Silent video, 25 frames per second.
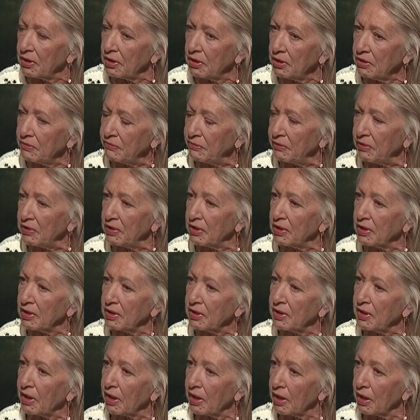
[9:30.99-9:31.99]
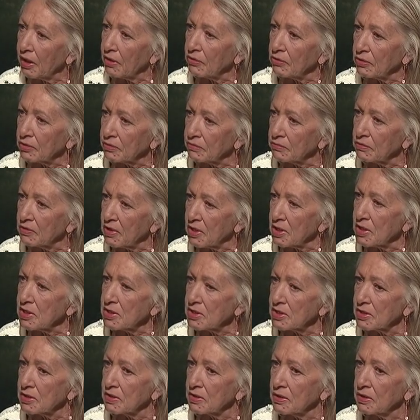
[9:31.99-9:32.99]
If indeed they are at
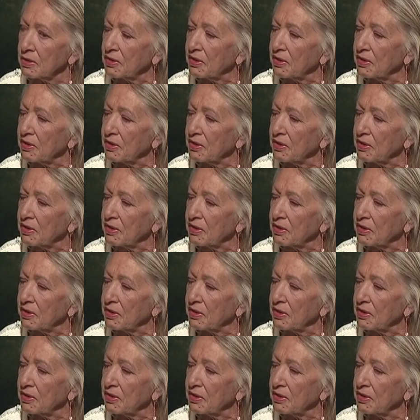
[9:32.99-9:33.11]
risk,